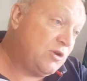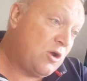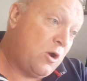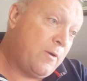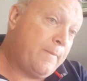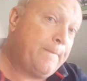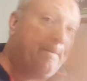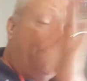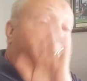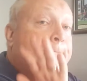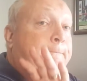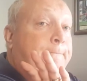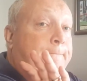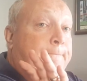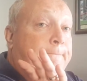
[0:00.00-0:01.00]
gone
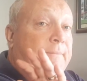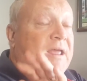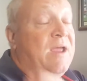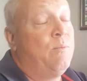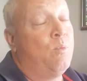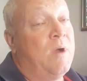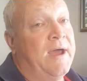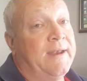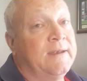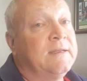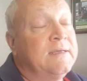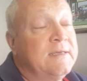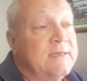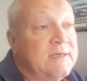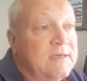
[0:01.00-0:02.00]
and won.
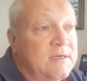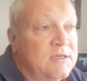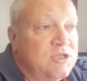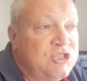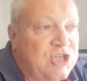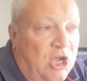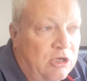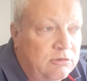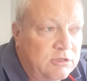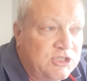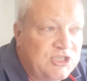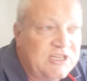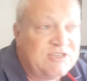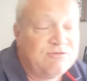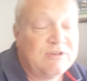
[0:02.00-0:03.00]
So
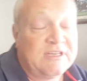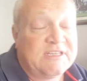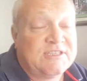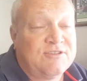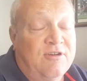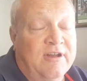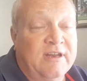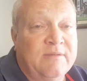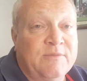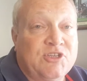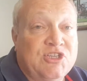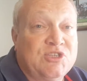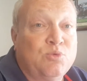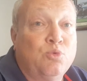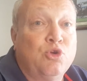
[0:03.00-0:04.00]
she's really exciting, but
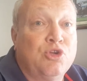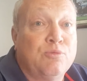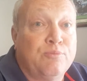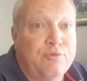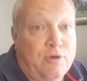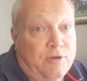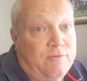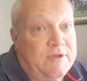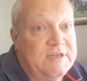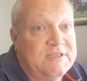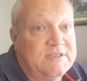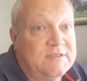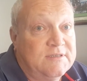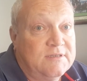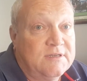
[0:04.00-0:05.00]
she's a work in
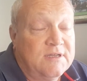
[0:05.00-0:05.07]
progress.